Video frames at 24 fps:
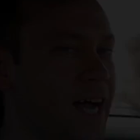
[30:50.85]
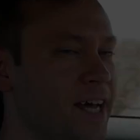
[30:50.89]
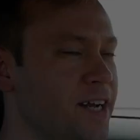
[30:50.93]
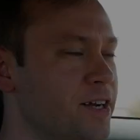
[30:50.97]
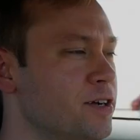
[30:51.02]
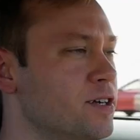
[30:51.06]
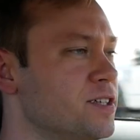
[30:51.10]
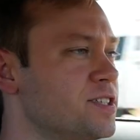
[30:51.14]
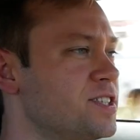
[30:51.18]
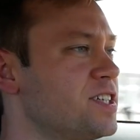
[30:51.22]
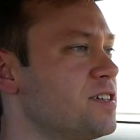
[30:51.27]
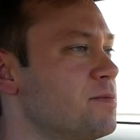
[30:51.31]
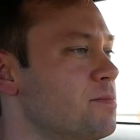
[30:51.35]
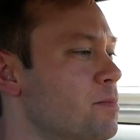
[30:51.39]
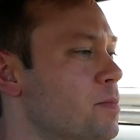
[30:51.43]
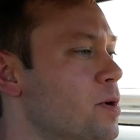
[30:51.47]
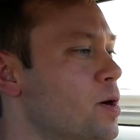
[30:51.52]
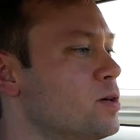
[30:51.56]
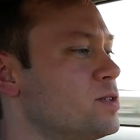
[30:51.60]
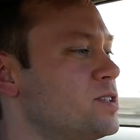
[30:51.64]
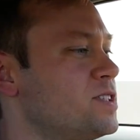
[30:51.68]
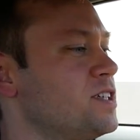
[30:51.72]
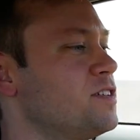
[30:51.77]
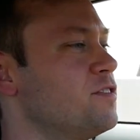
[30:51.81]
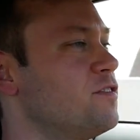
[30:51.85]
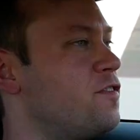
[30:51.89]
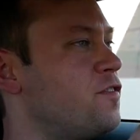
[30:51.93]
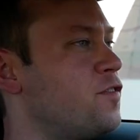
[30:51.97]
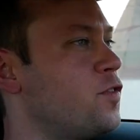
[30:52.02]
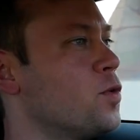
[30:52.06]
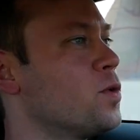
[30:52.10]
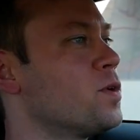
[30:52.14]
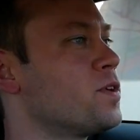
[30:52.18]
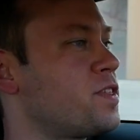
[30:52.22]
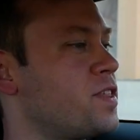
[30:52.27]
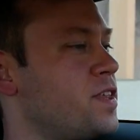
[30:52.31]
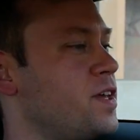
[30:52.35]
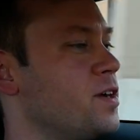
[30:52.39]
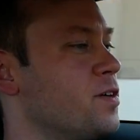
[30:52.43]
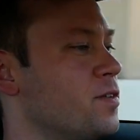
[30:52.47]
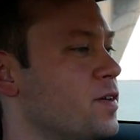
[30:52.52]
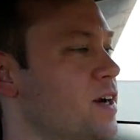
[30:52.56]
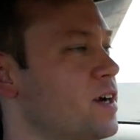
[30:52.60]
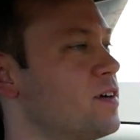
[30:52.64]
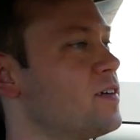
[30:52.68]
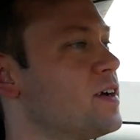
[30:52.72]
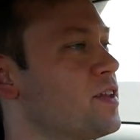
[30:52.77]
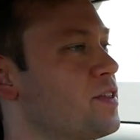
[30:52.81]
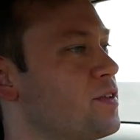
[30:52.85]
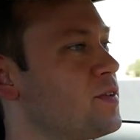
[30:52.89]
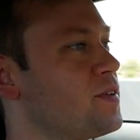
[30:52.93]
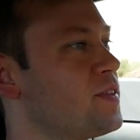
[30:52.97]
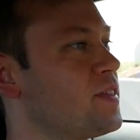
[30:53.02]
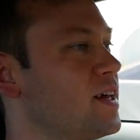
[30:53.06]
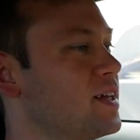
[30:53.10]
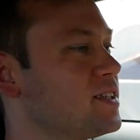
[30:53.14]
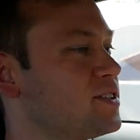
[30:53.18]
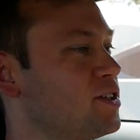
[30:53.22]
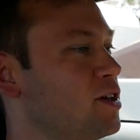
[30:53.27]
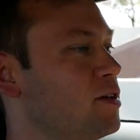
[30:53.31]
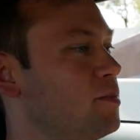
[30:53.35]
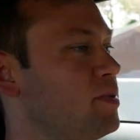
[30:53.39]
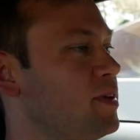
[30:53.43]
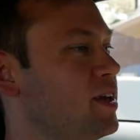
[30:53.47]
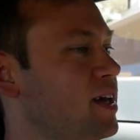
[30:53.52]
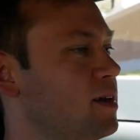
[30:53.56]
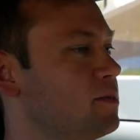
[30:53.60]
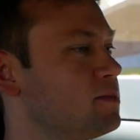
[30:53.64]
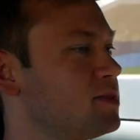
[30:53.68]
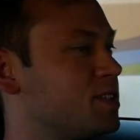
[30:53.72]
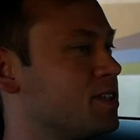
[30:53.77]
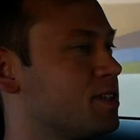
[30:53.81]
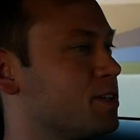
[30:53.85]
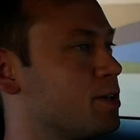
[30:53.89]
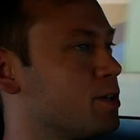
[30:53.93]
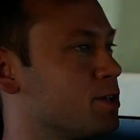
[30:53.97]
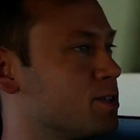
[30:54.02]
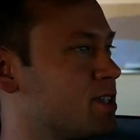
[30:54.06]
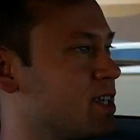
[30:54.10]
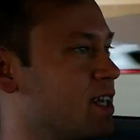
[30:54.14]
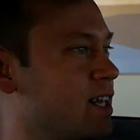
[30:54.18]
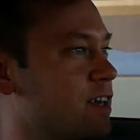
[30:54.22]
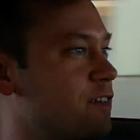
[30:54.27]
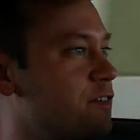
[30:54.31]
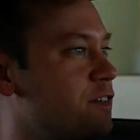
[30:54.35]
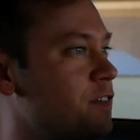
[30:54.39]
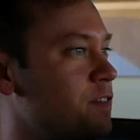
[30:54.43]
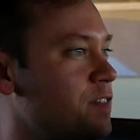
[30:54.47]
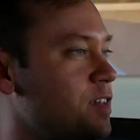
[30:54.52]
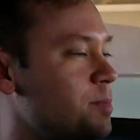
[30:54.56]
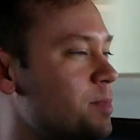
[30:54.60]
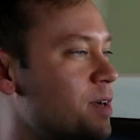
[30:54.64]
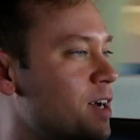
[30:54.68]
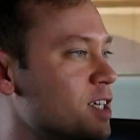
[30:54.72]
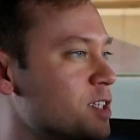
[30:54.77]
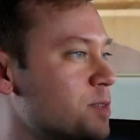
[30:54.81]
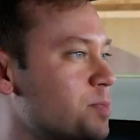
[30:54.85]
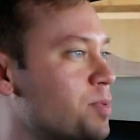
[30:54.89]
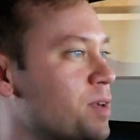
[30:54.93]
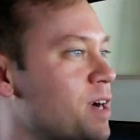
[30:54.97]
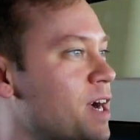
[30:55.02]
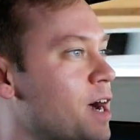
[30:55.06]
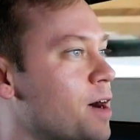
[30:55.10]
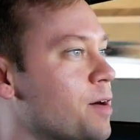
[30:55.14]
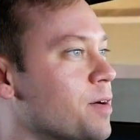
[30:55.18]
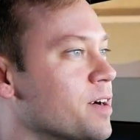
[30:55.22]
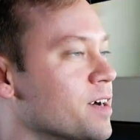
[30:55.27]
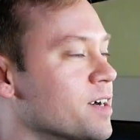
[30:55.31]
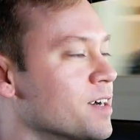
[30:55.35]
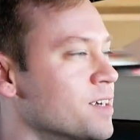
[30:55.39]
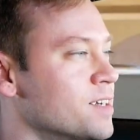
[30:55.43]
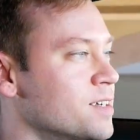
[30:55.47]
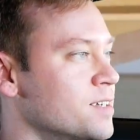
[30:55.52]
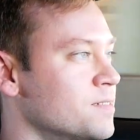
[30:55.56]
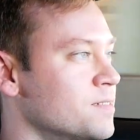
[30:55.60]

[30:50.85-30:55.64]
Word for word: I notice it most in fourth gear, right around 3,000 RPMs, you're cruising like 50 miles per hour.